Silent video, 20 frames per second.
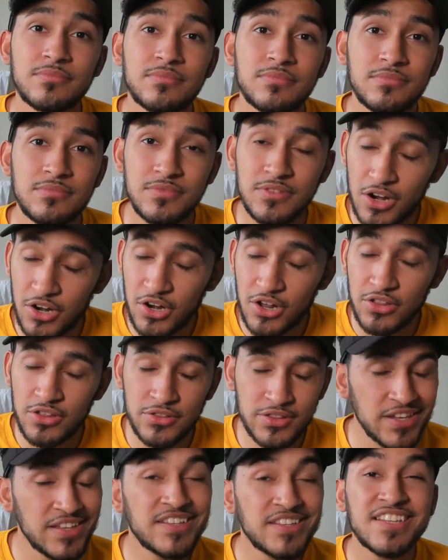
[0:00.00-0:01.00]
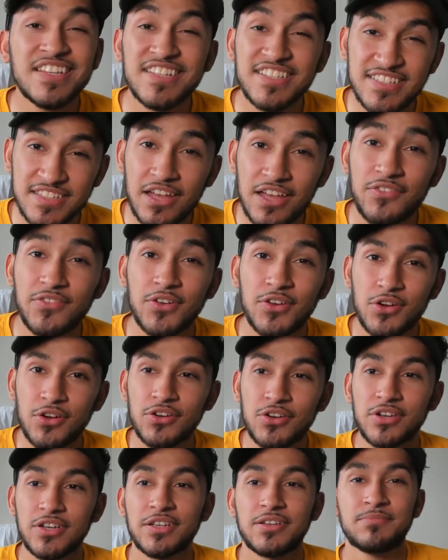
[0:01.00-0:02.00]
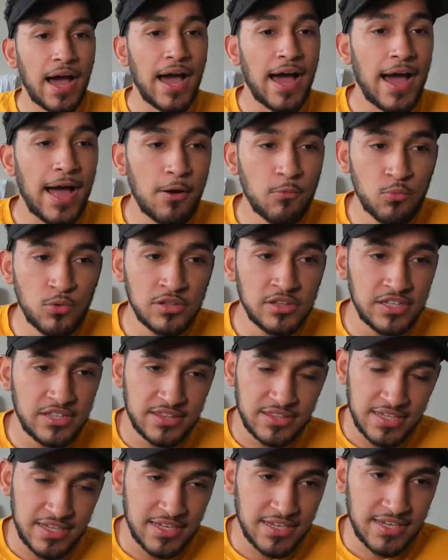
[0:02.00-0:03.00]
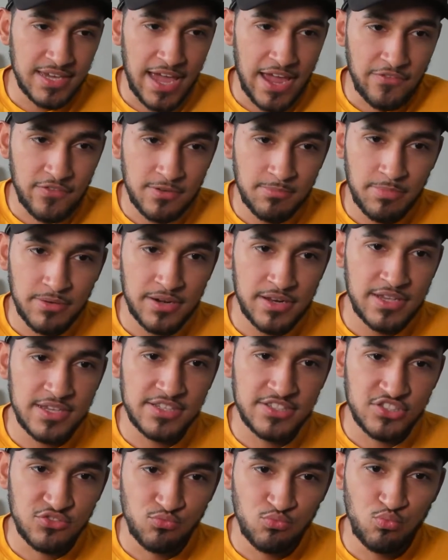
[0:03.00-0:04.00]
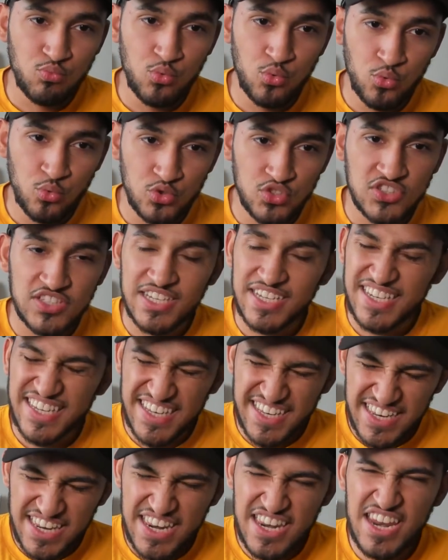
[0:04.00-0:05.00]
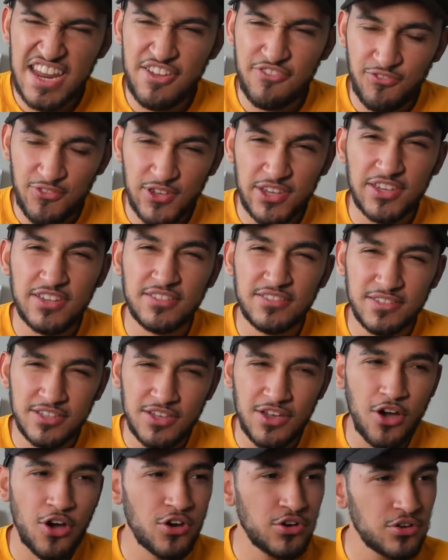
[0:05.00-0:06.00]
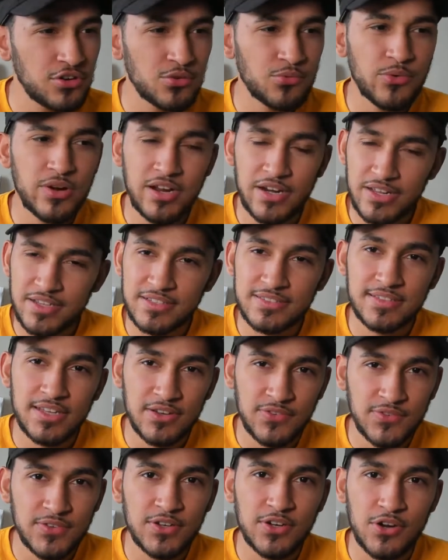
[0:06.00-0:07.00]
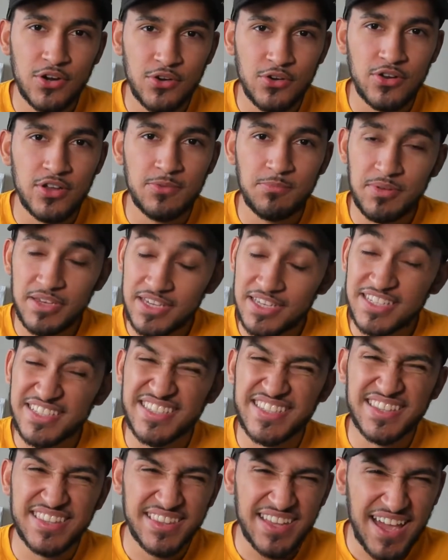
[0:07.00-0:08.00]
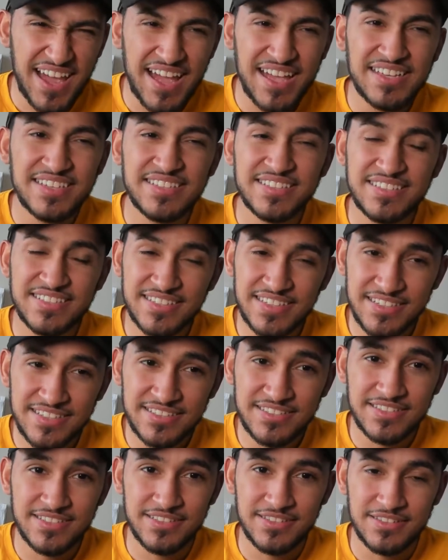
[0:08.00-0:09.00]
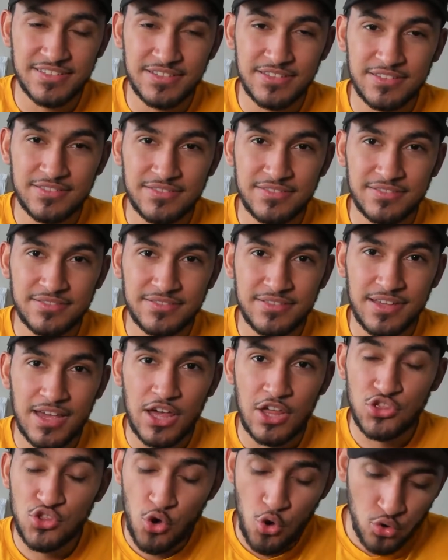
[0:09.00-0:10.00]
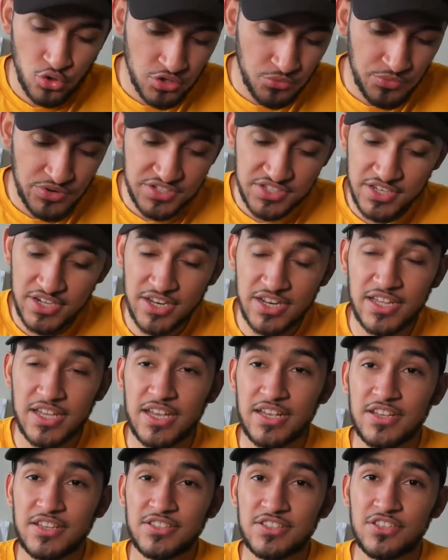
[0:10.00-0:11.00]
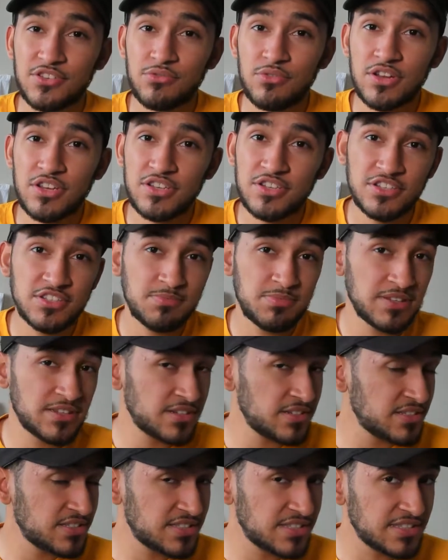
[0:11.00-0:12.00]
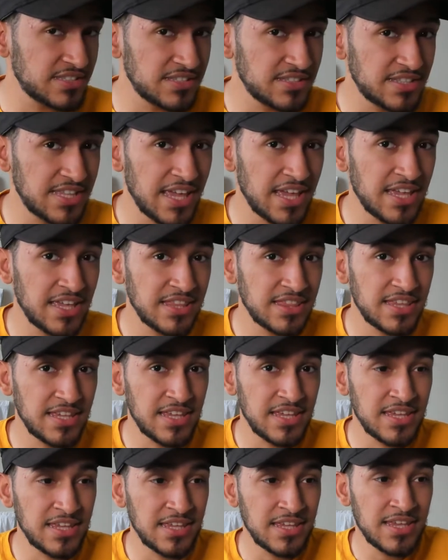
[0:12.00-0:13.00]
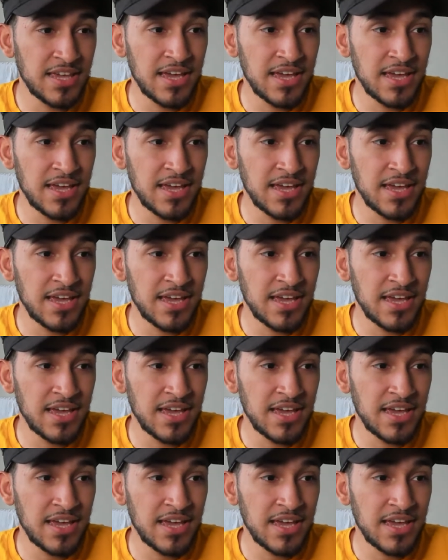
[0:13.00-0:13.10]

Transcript: None other than Stephen Curry. I really think everybody is significantly underrating Stephen Curry, because last season, the only reason he didn't get consideration is because the